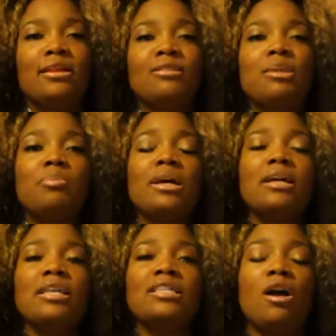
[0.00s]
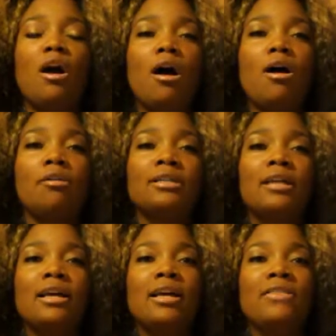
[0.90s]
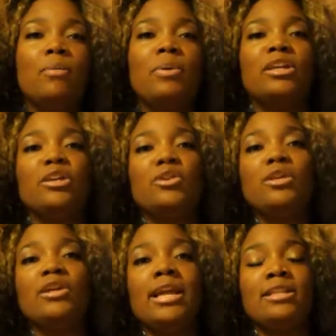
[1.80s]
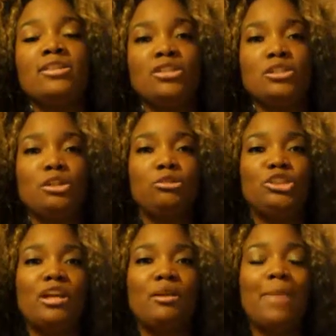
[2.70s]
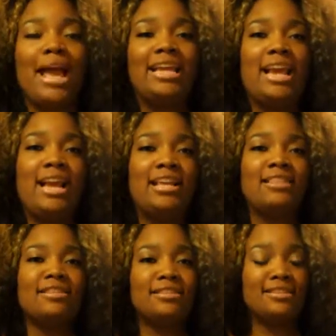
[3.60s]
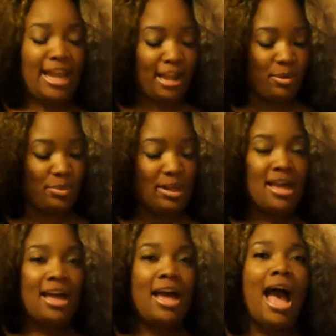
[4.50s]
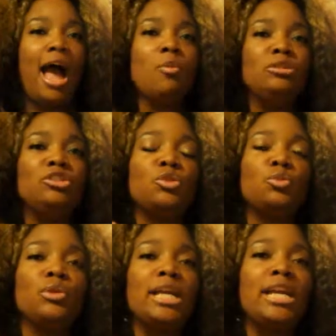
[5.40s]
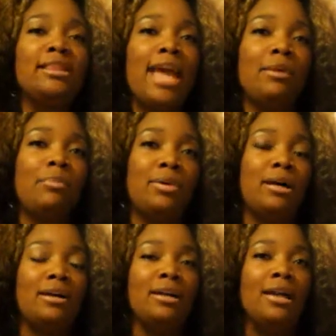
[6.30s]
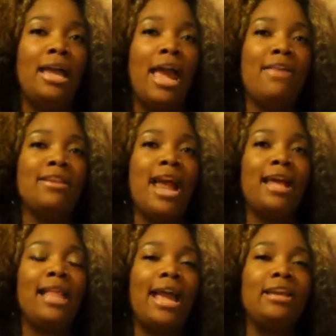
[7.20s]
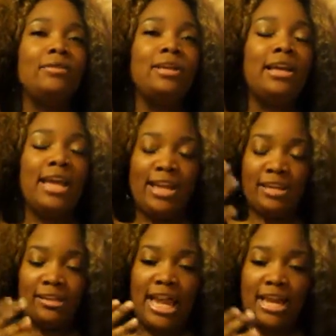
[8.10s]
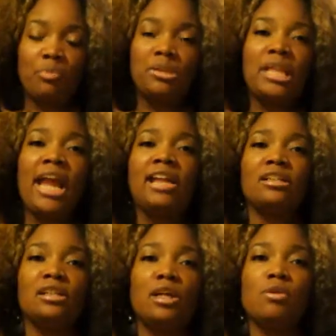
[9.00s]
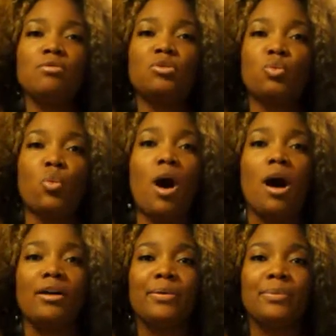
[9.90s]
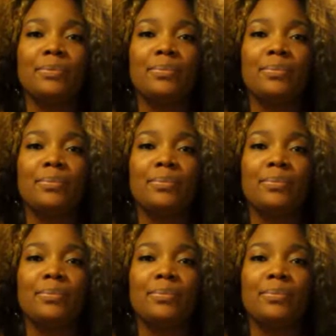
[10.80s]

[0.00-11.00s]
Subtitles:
There's a book, it's called The Peculiar Institution by Kenneth Stamp. I want you to read that book, and then I'd like you to take a plainclothes walk